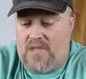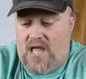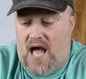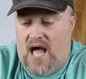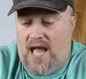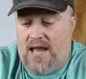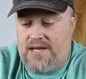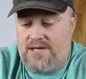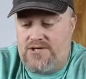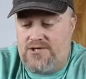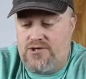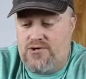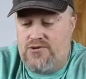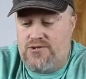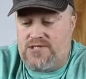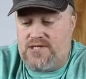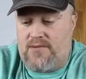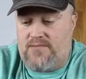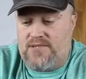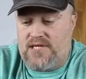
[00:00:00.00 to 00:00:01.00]
I do
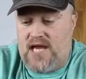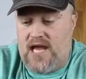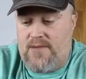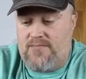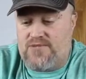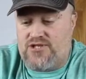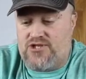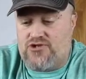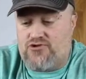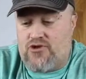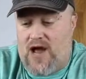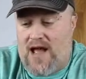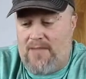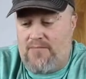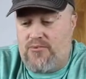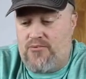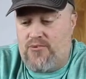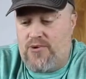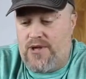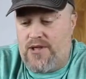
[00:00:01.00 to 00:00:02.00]
sometimes
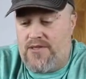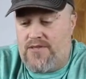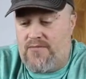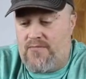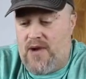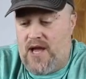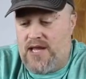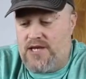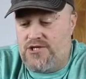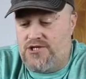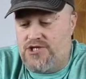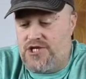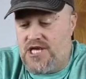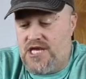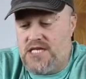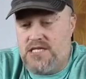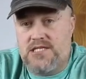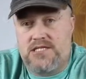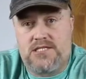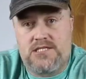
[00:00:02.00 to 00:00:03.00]
strop with my
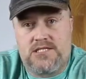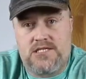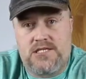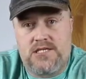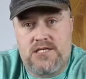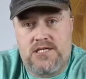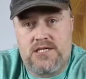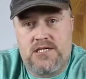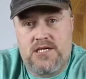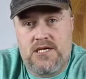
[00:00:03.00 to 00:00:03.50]
jeans.